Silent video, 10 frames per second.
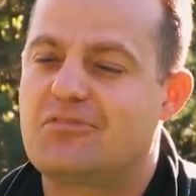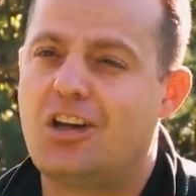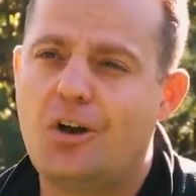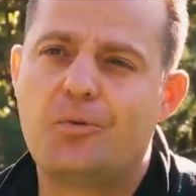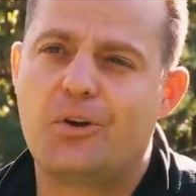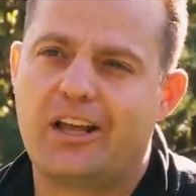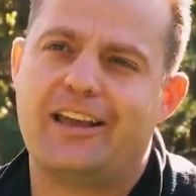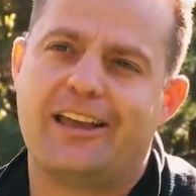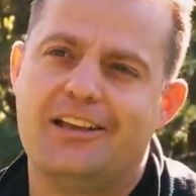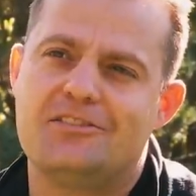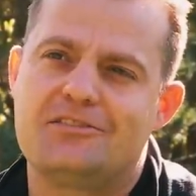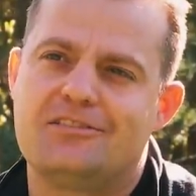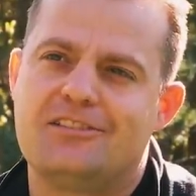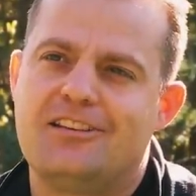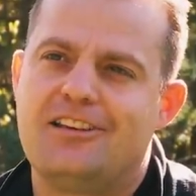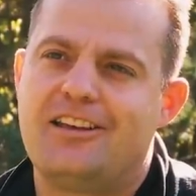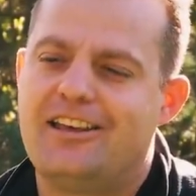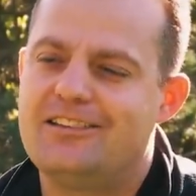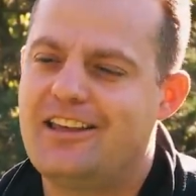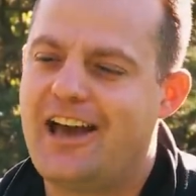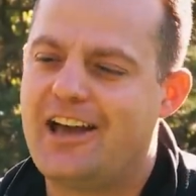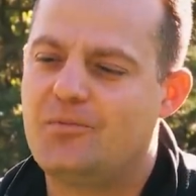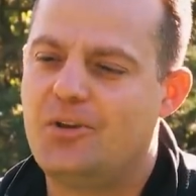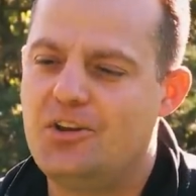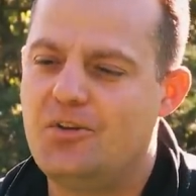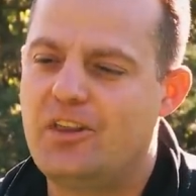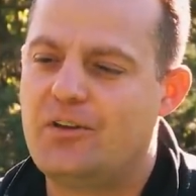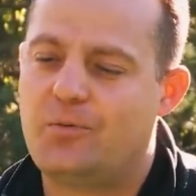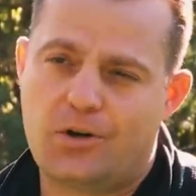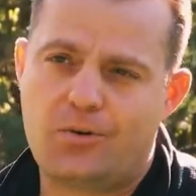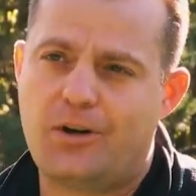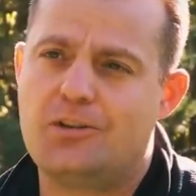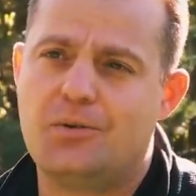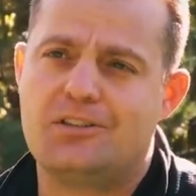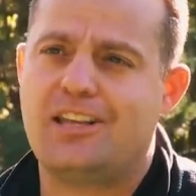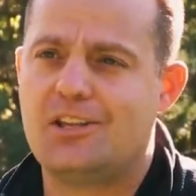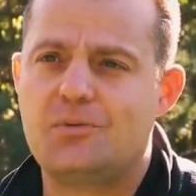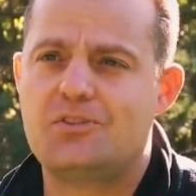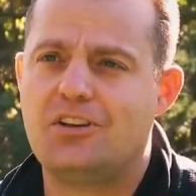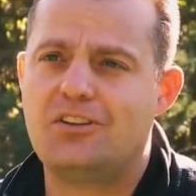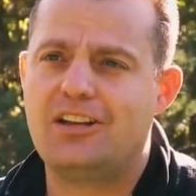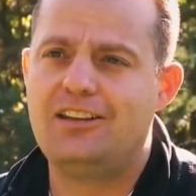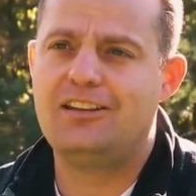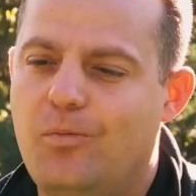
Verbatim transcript: comforting, I guess, is that we knew that if we're going to a test facility,